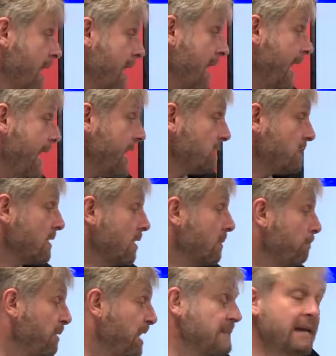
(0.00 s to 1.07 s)
And
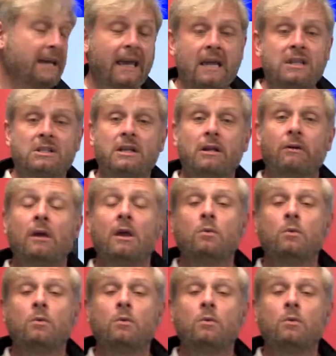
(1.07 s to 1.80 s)
BTEC Engineering,